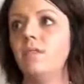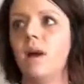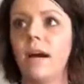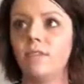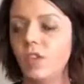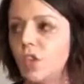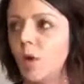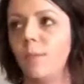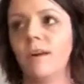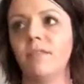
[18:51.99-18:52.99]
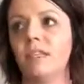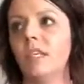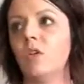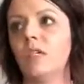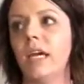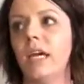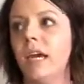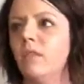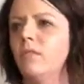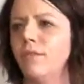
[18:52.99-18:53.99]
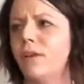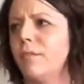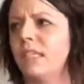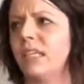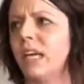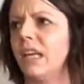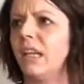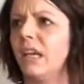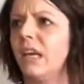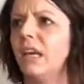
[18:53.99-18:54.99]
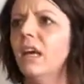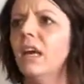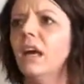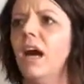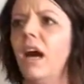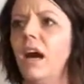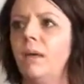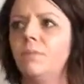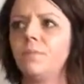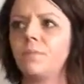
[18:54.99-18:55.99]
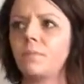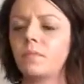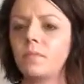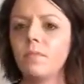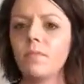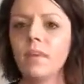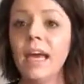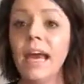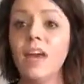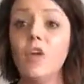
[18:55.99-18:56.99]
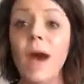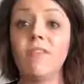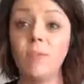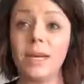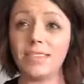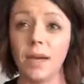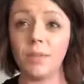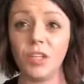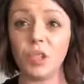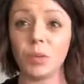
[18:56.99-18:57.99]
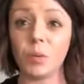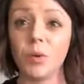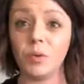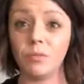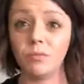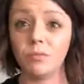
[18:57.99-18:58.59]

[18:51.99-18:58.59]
You have to show up every single day. I don't know if I'm missing anything. And you have to be attempting to recruit.